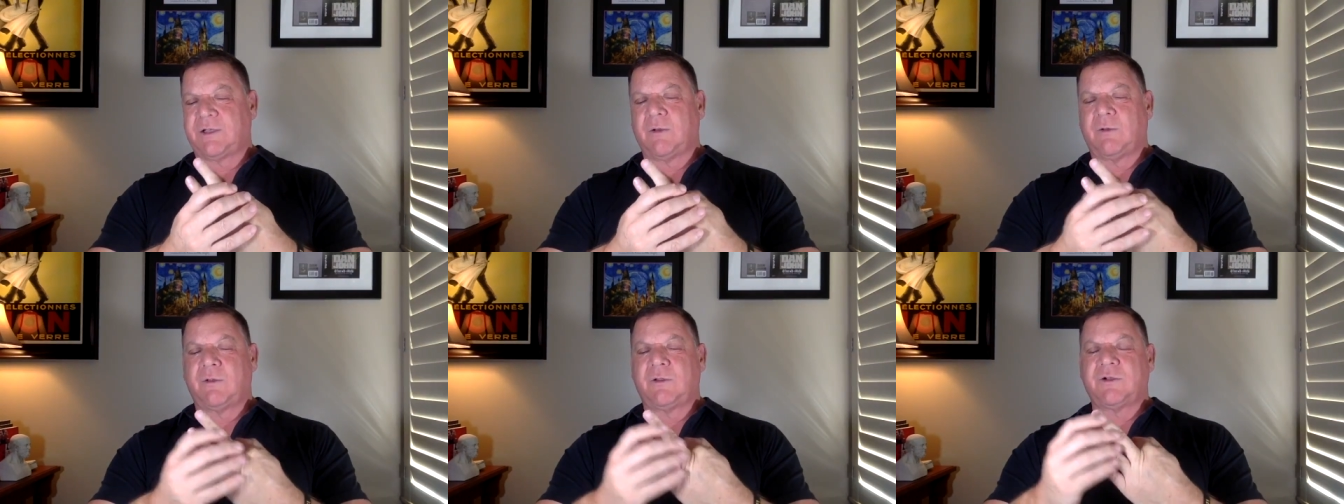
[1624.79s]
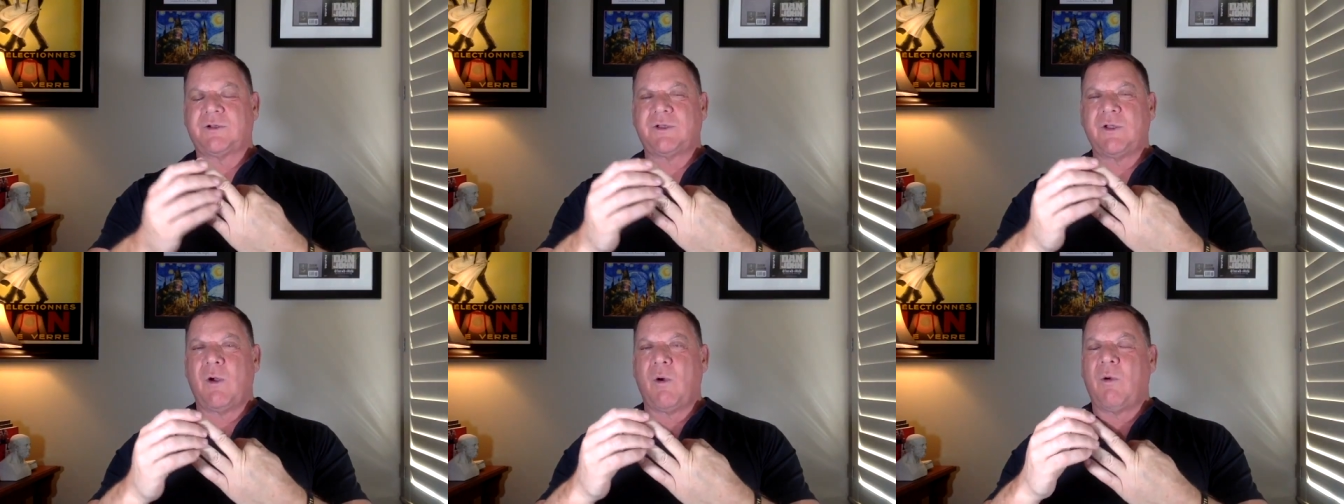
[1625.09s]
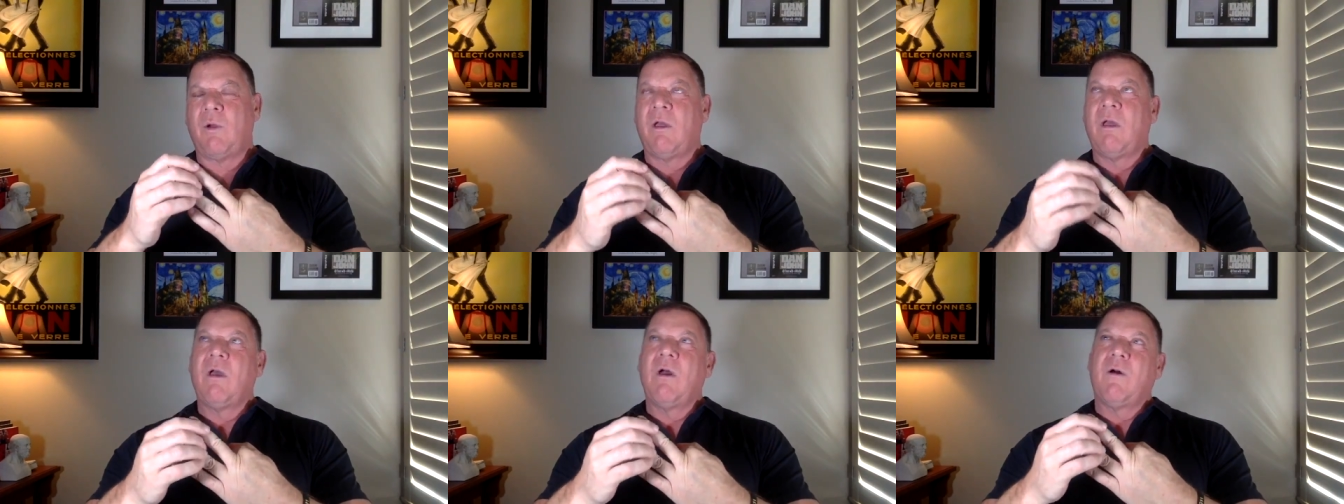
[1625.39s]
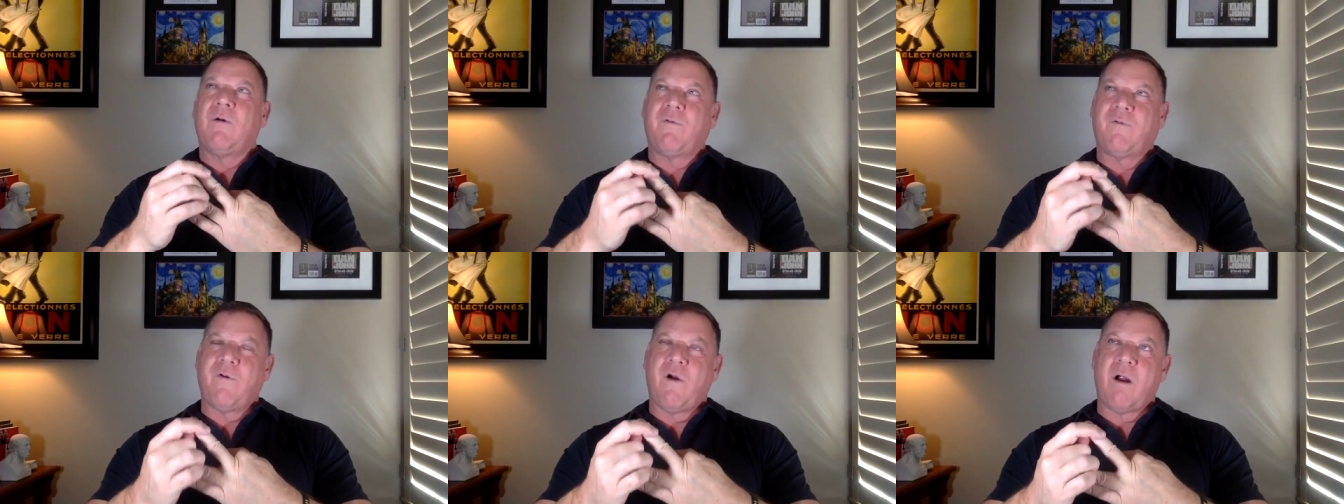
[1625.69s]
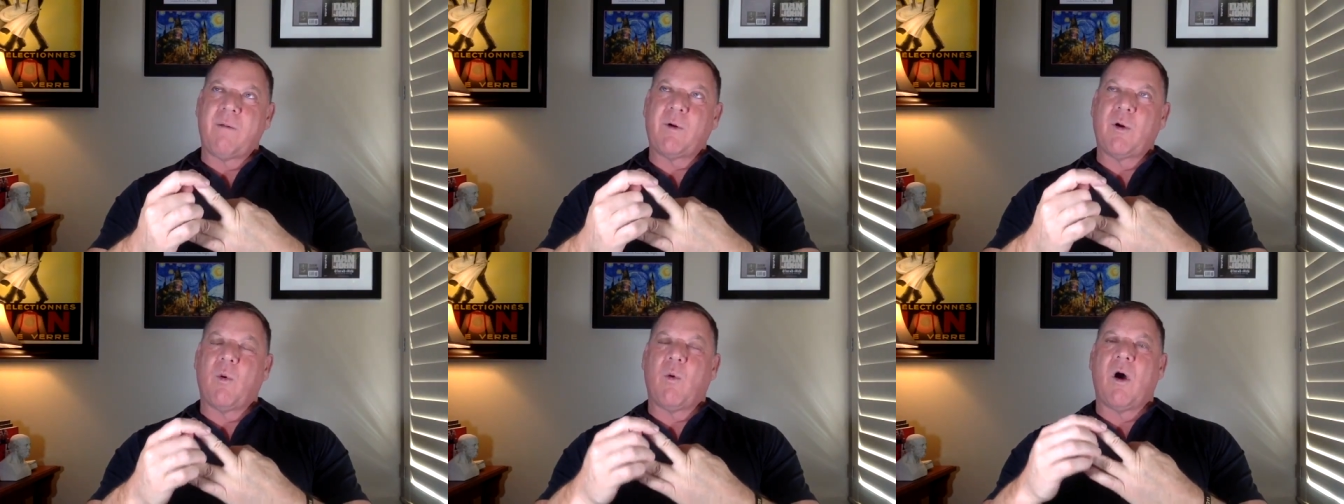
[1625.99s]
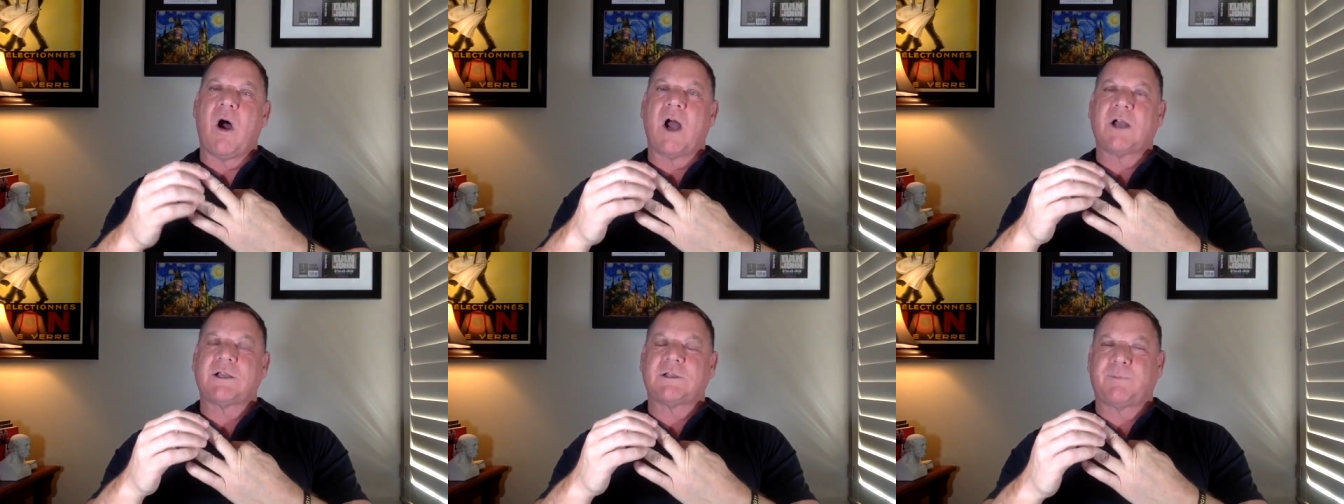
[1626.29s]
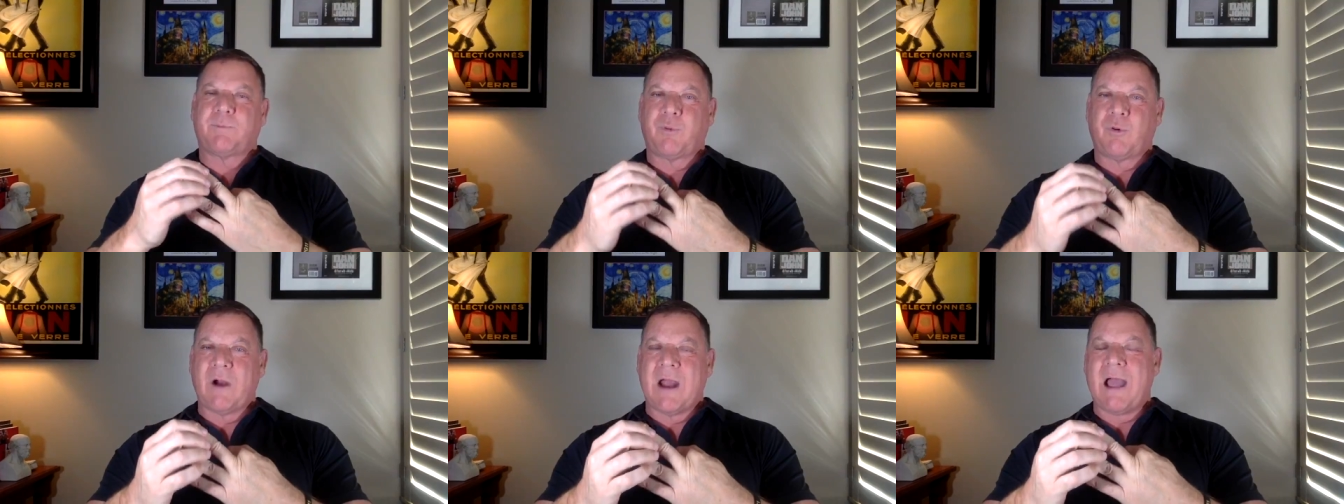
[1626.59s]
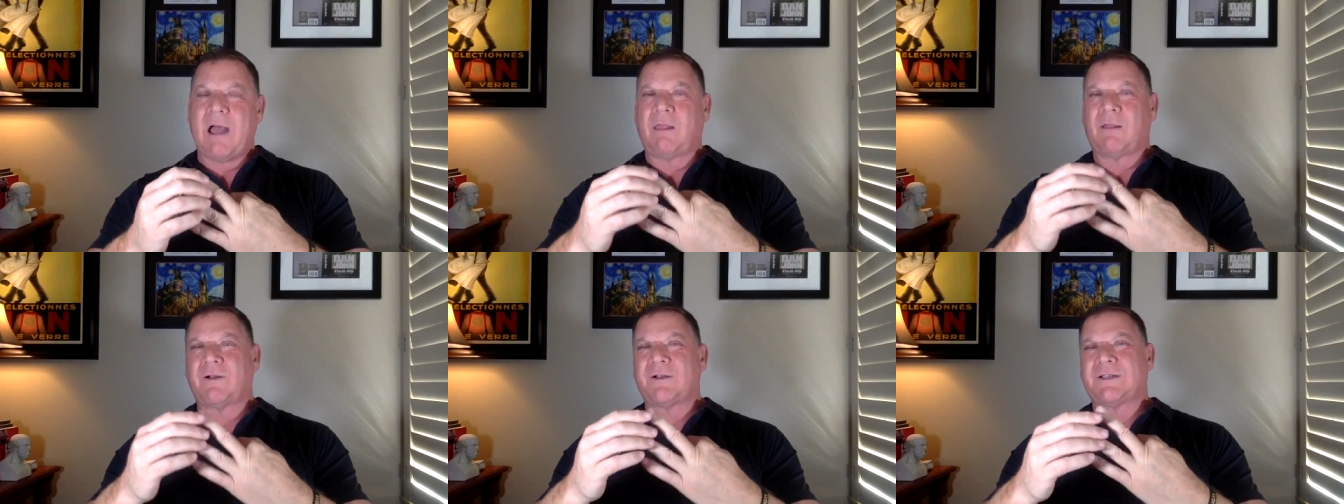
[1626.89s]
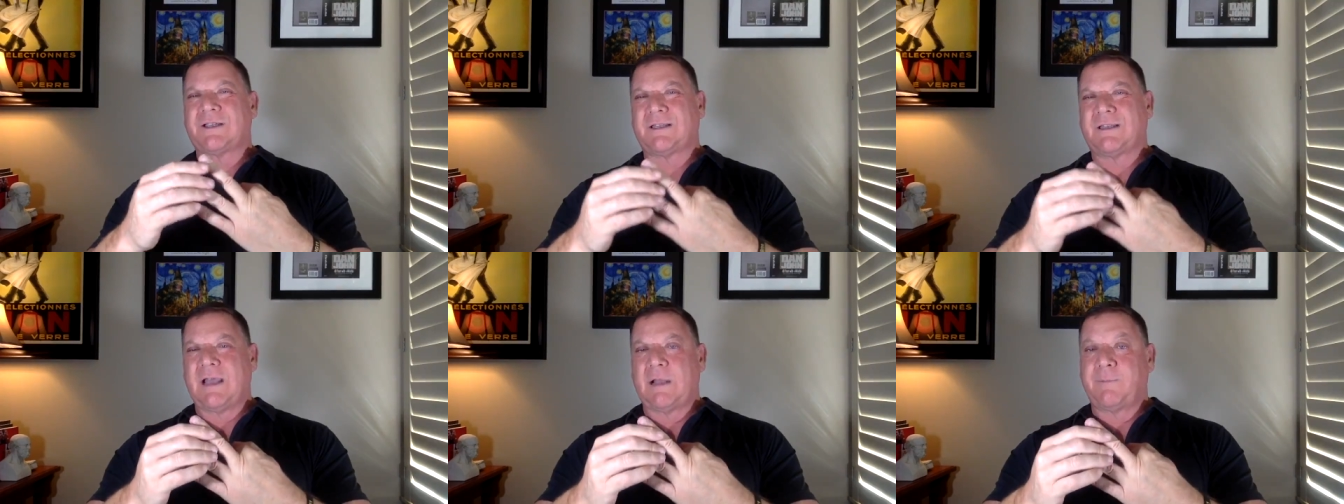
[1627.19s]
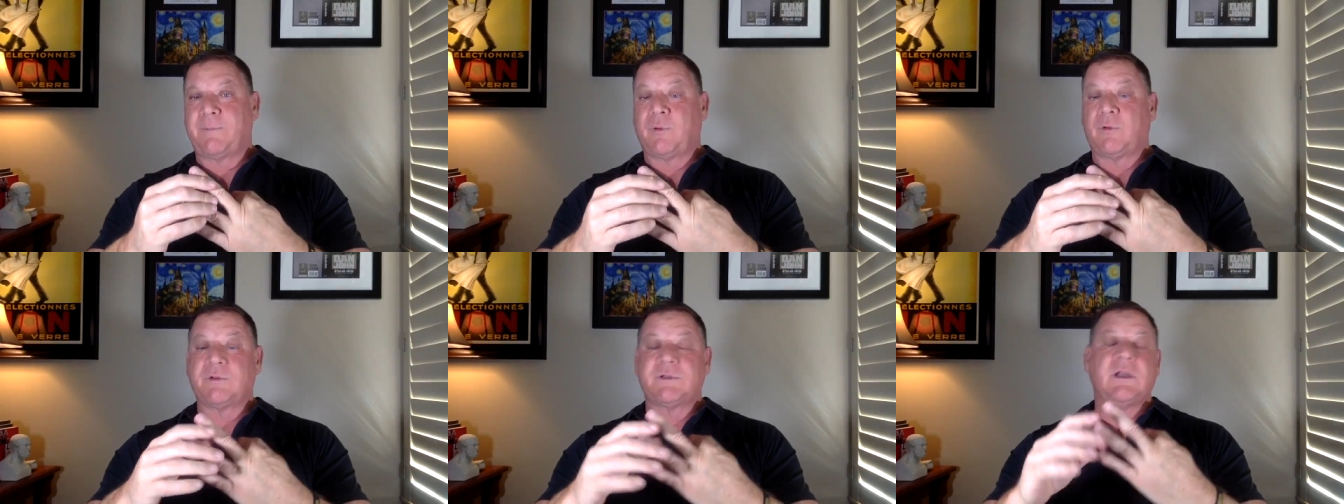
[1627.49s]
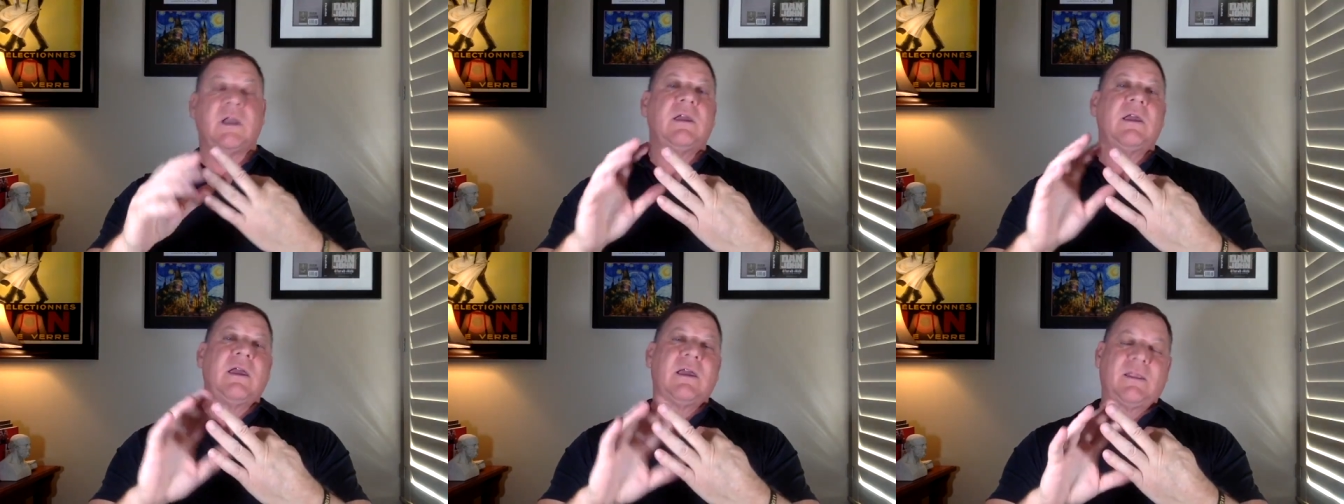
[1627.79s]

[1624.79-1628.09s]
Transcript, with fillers: so there's no farmer walks, prowlers, sled pulls.